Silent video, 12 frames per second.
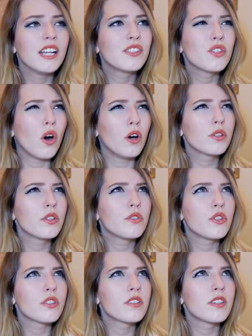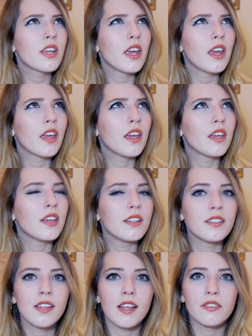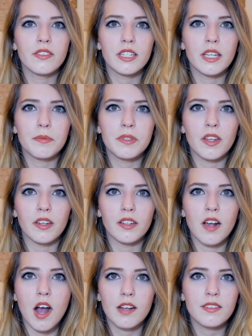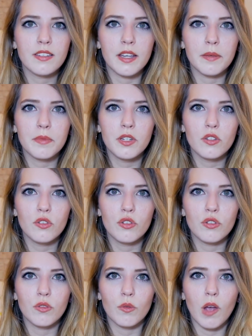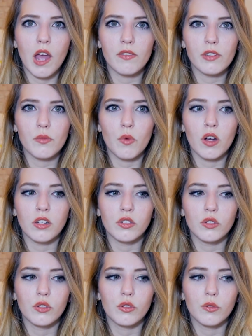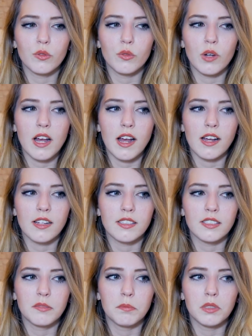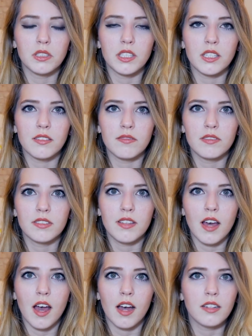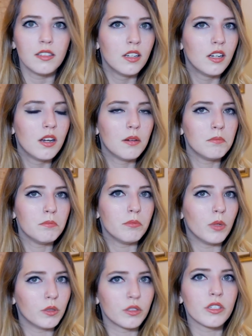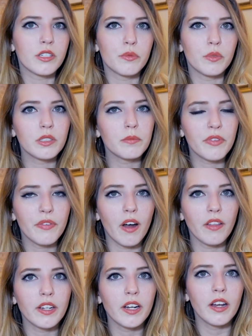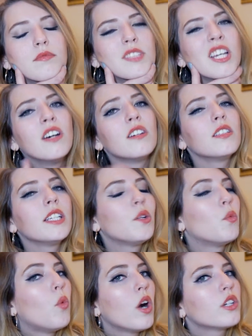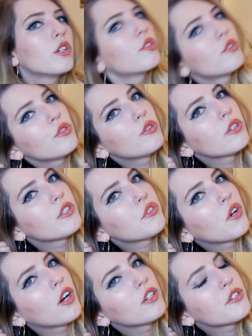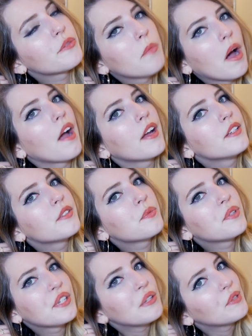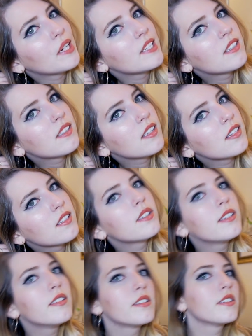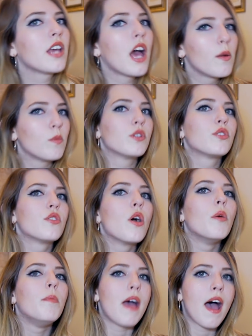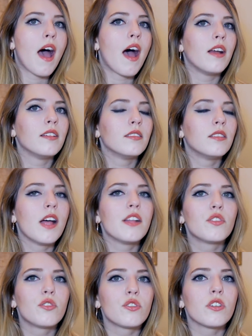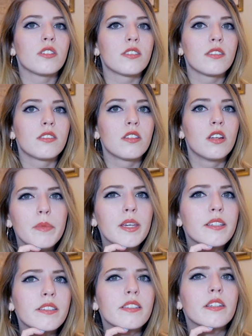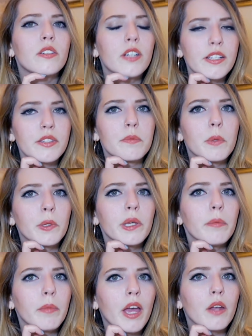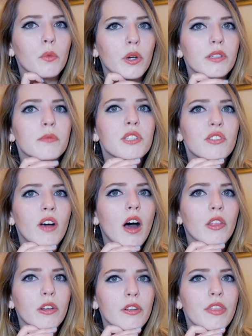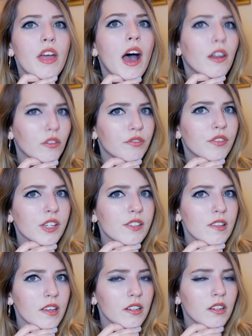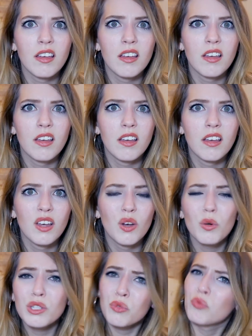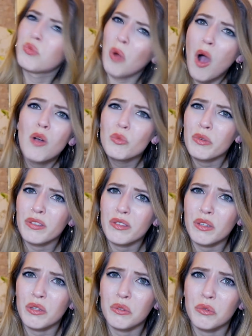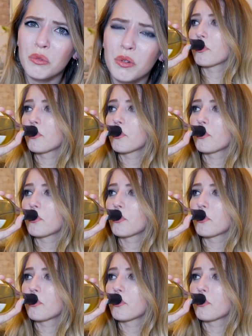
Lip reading: it's also just a intensely upsetting concept to everyone who has believed that Mulder is William's father. Like, what goes through Chris Carter's mind when he writes this? Season 10 was so bad. Let's just make cigarette smoking man William's father. That'll fix it. What's wrong with you?